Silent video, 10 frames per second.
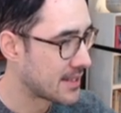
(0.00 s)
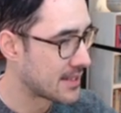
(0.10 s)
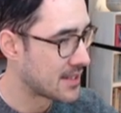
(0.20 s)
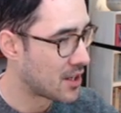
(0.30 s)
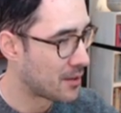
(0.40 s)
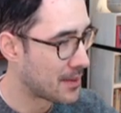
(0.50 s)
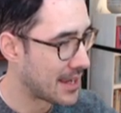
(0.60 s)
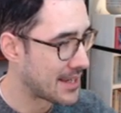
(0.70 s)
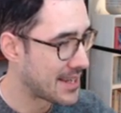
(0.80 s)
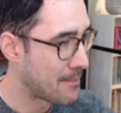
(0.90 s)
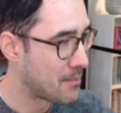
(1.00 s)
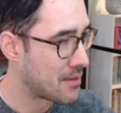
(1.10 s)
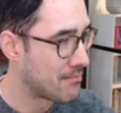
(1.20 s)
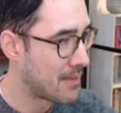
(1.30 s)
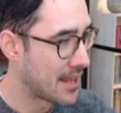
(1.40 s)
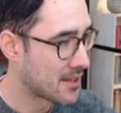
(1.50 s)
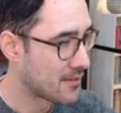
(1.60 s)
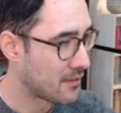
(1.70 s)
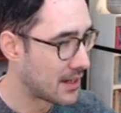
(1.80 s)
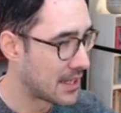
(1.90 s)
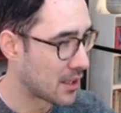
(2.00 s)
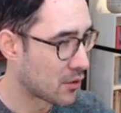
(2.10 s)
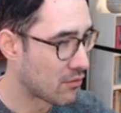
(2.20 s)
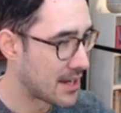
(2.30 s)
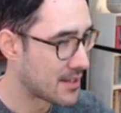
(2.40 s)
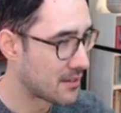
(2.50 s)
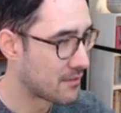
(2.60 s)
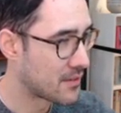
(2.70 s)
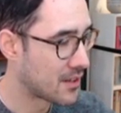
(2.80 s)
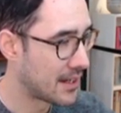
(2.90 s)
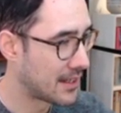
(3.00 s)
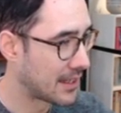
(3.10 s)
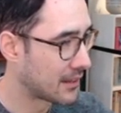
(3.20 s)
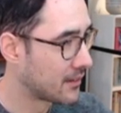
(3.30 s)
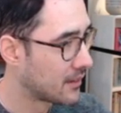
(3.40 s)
as the RBA dampened bets for any aggressive tightening